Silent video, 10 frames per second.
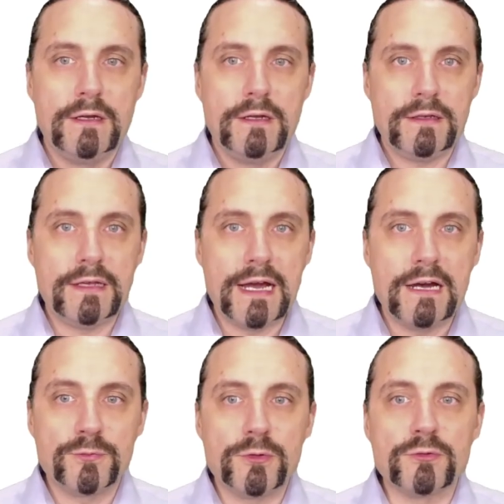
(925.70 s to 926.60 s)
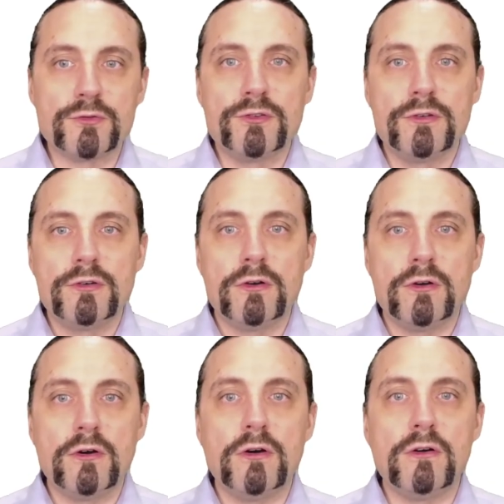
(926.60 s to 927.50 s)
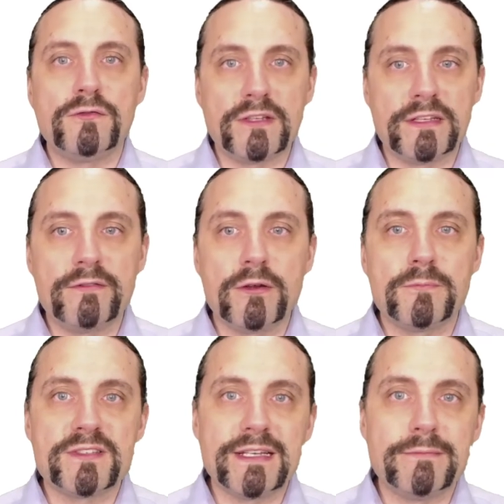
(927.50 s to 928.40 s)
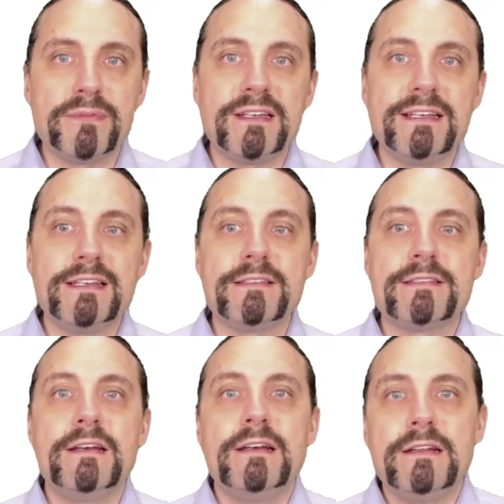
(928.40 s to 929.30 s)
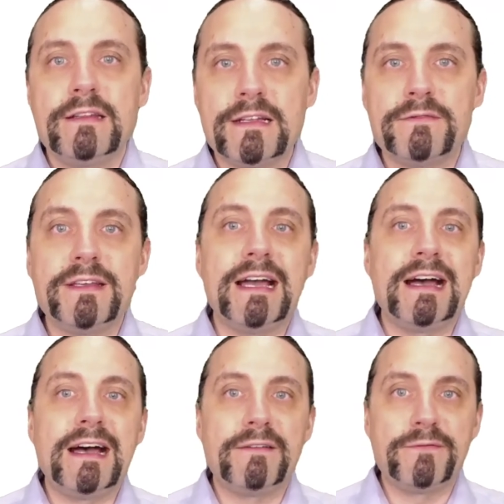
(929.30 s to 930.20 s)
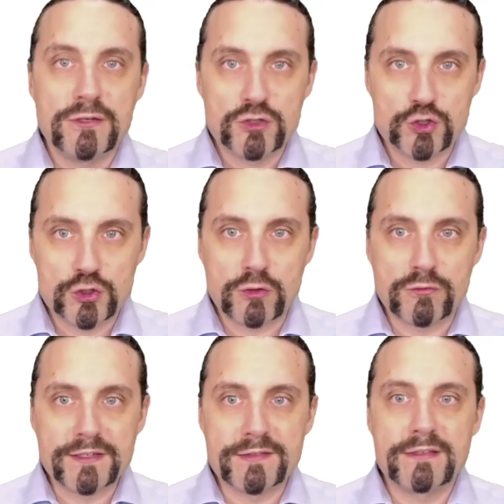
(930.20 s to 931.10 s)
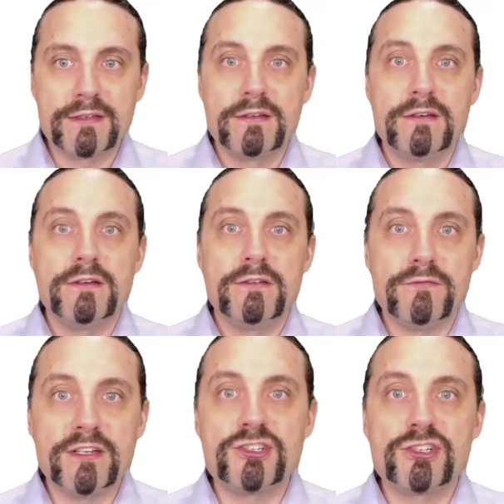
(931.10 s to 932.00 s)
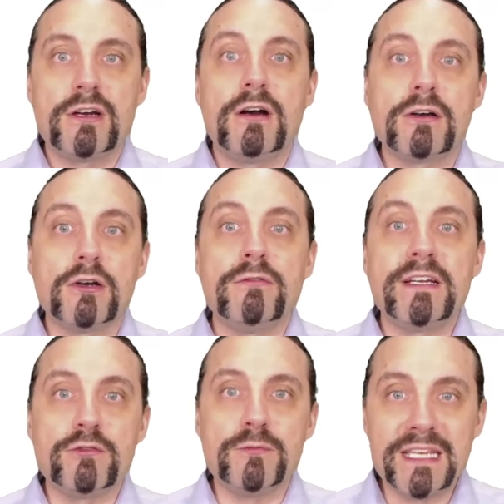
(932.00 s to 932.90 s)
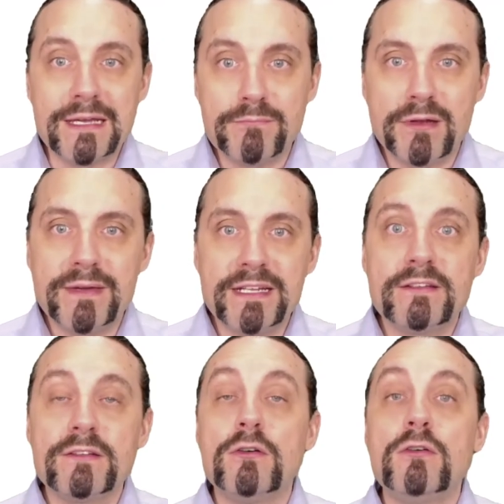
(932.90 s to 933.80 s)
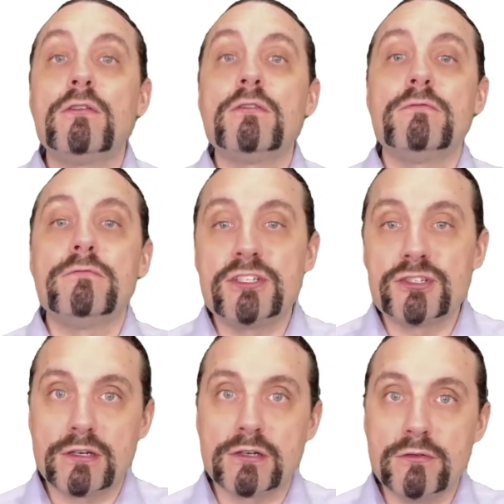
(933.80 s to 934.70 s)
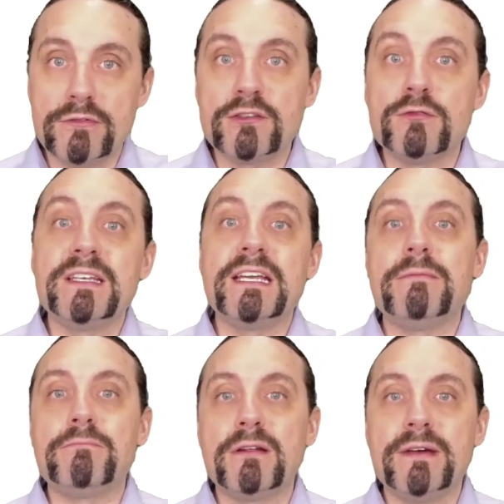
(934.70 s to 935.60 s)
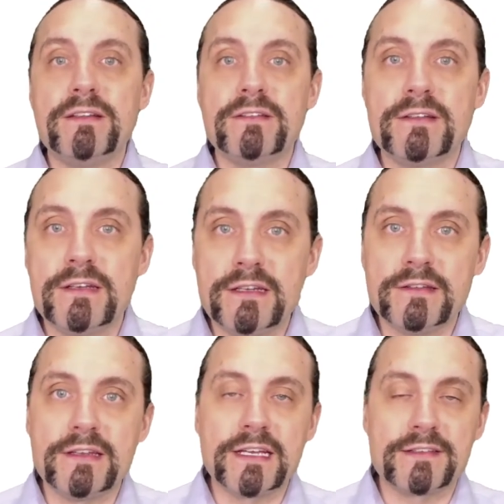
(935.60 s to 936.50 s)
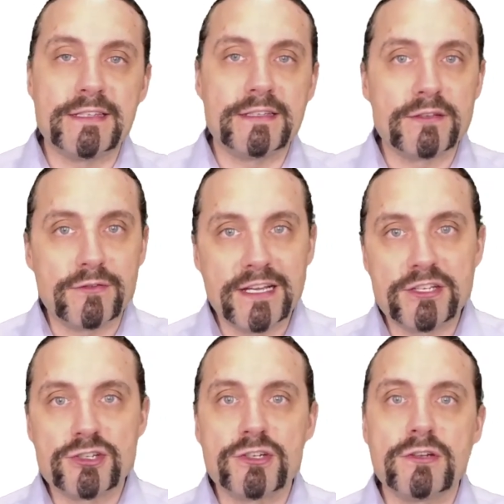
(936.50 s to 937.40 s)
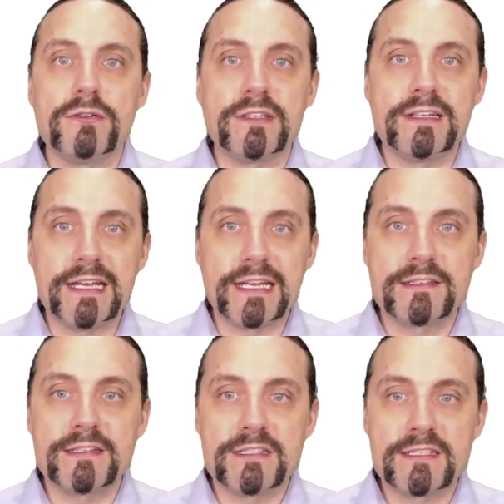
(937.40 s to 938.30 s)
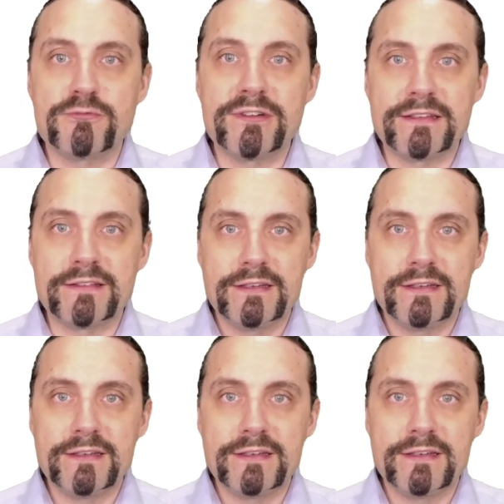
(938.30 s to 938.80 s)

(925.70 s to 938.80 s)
The output of the develop step is that we have stories which are going to be implemented or which are going to be implemented in the next iteration or the next sprint.